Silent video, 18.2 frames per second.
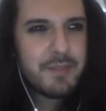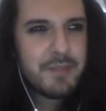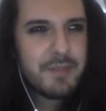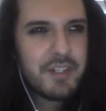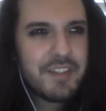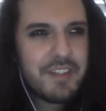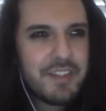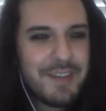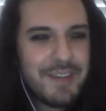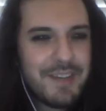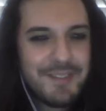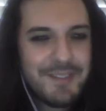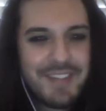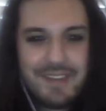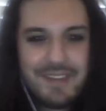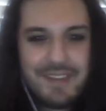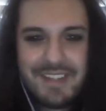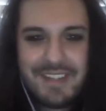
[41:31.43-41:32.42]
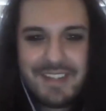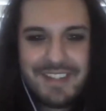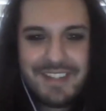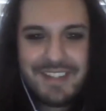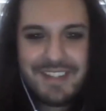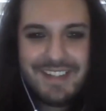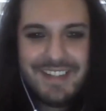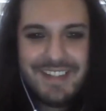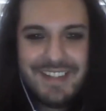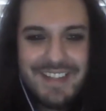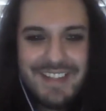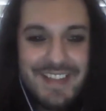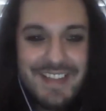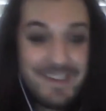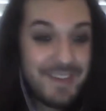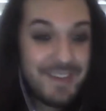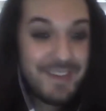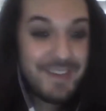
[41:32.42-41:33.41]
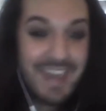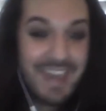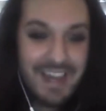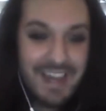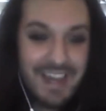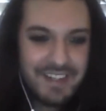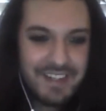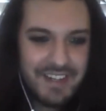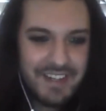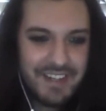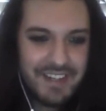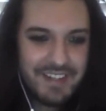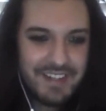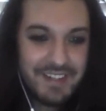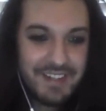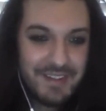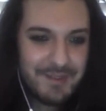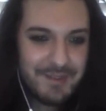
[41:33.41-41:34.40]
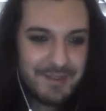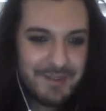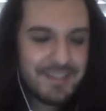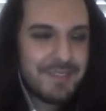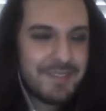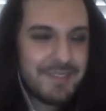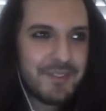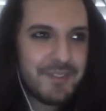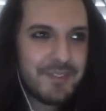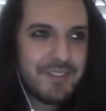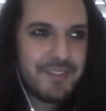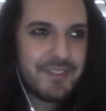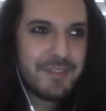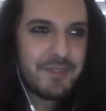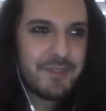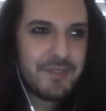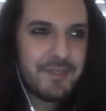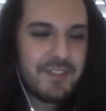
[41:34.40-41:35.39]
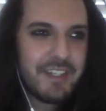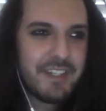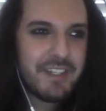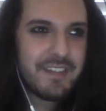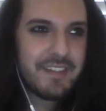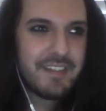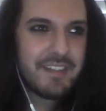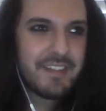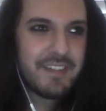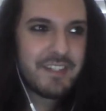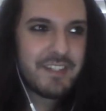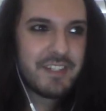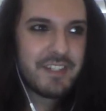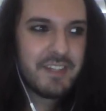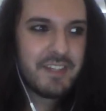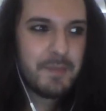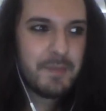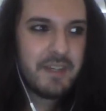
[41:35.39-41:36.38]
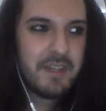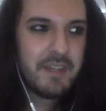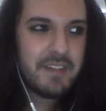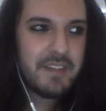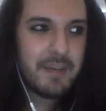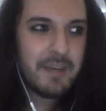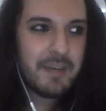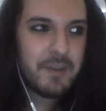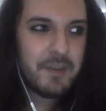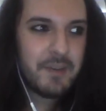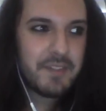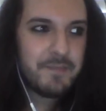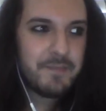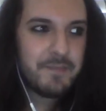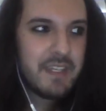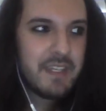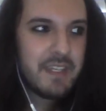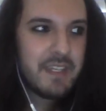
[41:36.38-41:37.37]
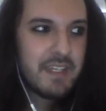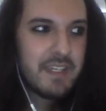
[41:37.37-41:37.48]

But there was that. The, yeah, I know, I know. That was that was that wasn't even such a nice period. That wasn't,